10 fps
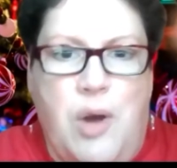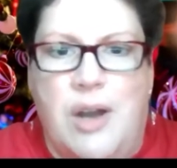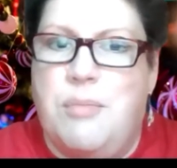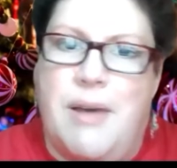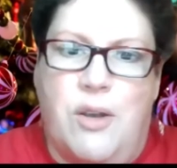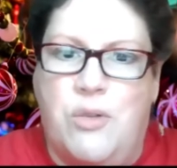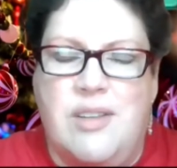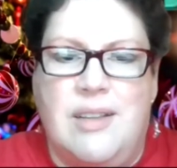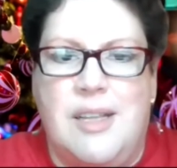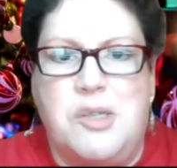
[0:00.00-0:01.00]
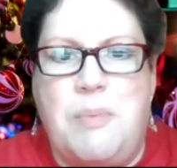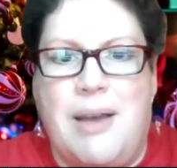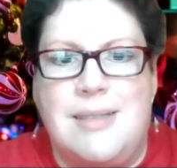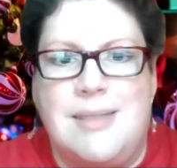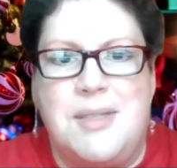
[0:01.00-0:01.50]
water bottles and
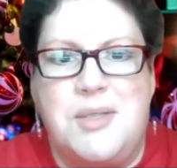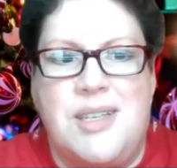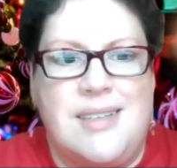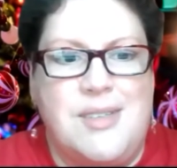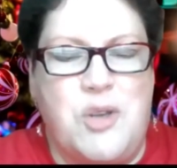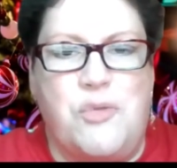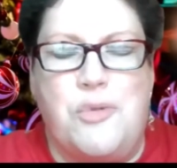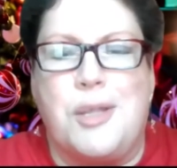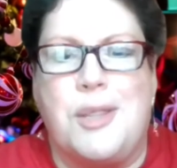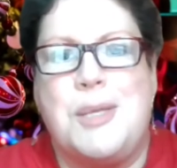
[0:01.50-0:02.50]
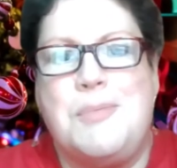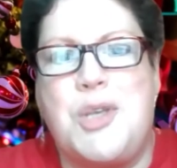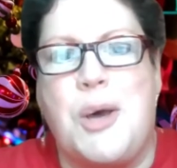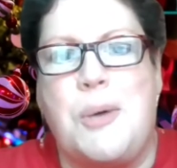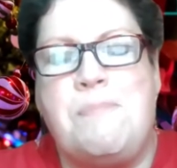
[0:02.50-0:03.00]
lunchboxes and so forth.
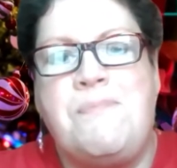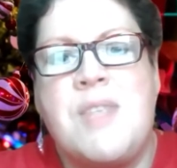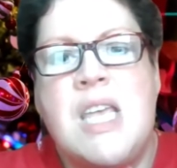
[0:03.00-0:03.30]
So